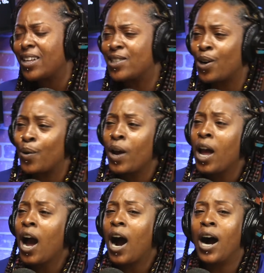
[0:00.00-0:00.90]
So,
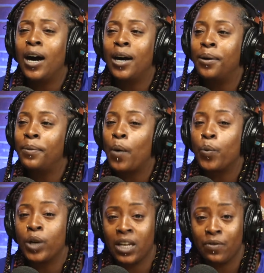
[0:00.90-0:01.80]
um, I
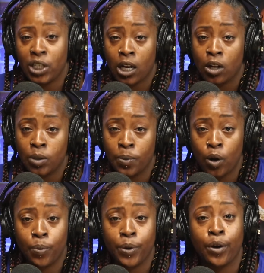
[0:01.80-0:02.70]
want to give a shout out to my
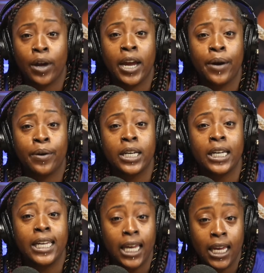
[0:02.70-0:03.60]
homegirl Erica
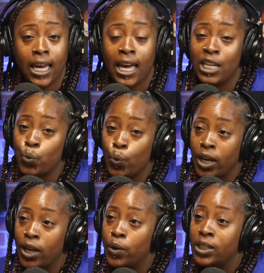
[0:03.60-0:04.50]
King as
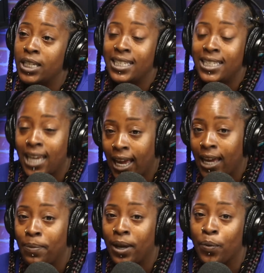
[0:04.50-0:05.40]
well
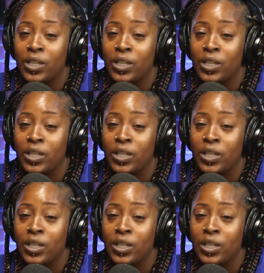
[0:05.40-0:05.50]
today, man.